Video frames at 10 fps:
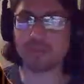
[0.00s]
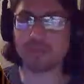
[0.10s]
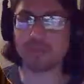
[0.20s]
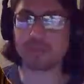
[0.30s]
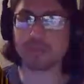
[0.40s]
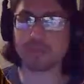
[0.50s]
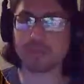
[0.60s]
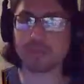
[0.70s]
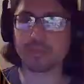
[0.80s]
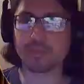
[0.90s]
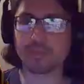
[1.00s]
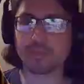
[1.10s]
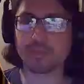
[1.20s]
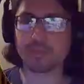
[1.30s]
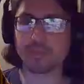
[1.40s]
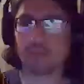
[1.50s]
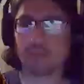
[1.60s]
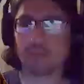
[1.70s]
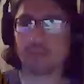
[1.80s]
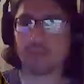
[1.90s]

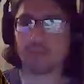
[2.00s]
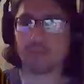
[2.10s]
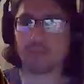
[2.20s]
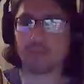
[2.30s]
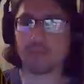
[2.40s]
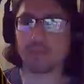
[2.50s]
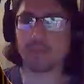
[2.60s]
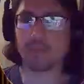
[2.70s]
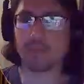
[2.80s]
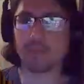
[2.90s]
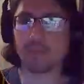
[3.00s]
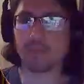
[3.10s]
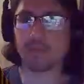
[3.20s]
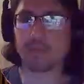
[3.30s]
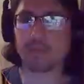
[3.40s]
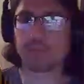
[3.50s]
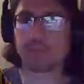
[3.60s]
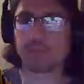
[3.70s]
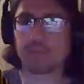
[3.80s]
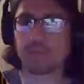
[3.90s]

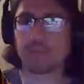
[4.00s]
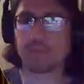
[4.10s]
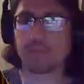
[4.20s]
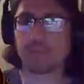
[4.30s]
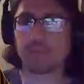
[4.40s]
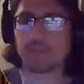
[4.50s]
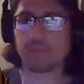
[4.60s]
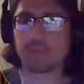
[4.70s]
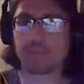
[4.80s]
(no one is talking)